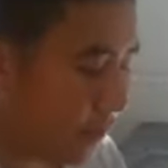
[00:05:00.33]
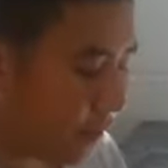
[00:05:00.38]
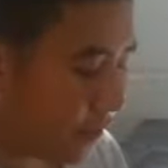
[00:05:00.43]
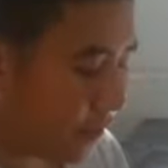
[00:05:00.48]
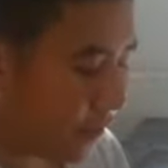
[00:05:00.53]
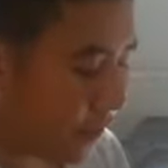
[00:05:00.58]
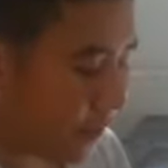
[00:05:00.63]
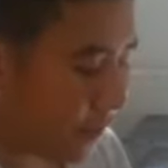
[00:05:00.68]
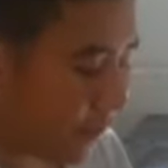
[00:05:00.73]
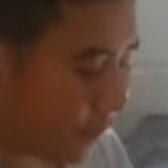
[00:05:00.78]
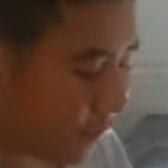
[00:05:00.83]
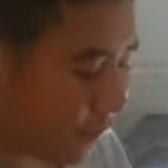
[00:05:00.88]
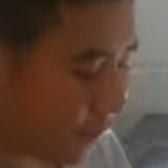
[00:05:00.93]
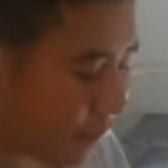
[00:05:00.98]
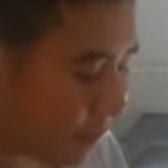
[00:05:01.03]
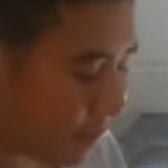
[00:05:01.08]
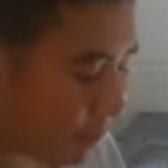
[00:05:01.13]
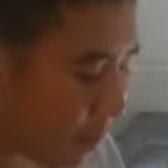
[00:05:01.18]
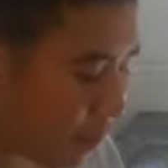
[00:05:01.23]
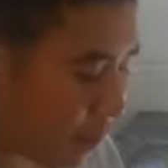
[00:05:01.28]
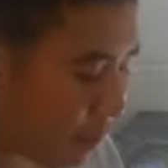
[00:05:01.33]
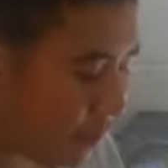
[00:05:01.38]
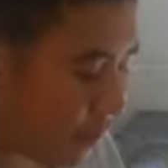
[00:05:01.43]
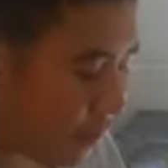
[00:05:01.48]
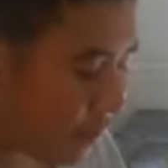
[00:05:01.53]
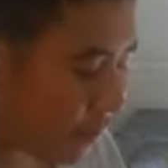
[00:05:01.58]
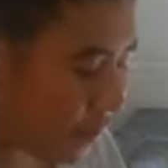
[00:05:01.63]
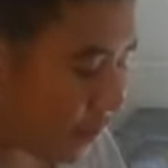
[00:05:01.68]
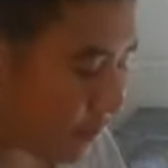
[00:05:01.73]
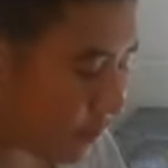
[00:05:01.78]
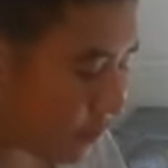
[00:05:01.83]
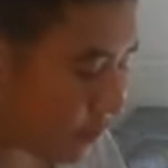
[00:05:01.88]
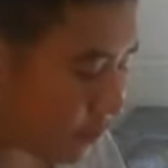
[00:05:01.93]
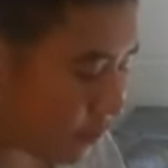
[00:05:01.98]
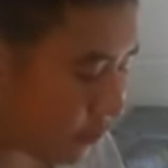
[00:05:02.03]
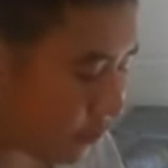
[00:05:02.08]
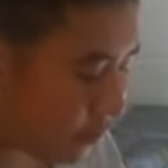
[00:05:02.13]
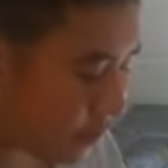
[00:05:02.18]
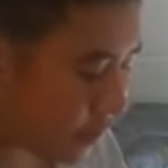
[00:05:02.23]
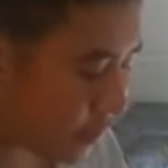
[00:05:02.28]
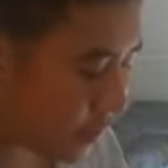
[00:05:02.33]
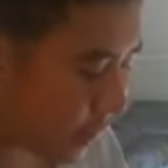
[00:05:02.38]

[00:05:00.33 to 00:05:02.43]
You know, I haven't really done any flip up